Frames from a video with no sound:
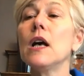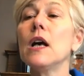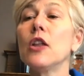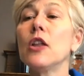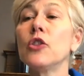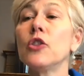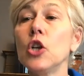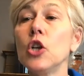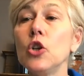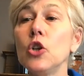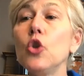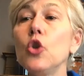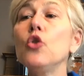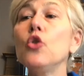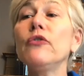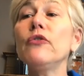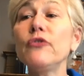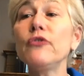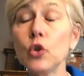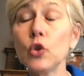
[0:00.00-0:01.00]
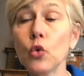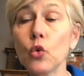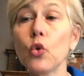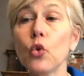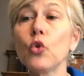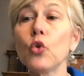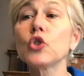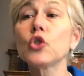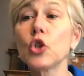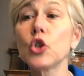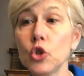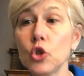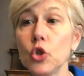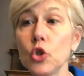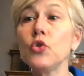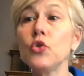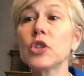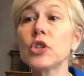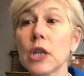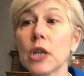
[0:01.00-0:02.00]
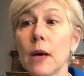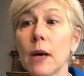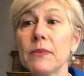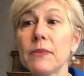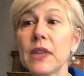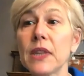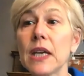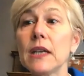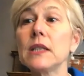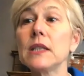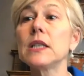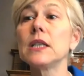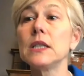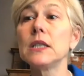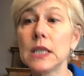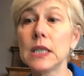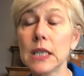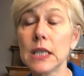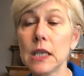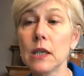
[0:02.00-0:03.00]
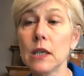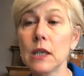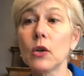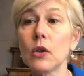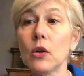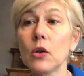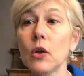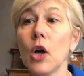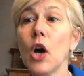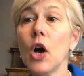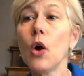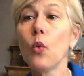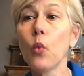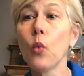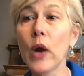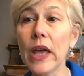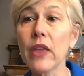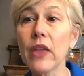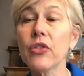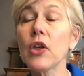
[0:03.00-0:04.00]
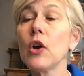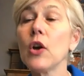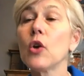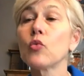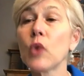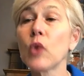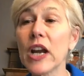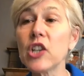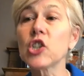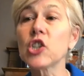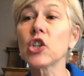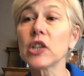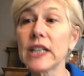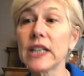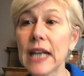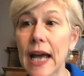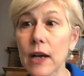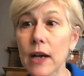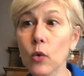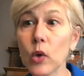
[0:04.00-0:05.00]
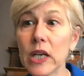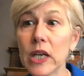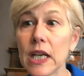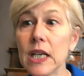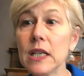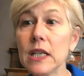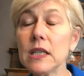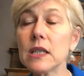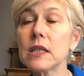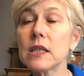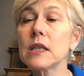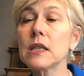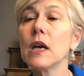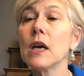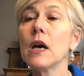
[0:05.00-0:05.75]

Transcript: the new fuel to do something to deal with racial inequities.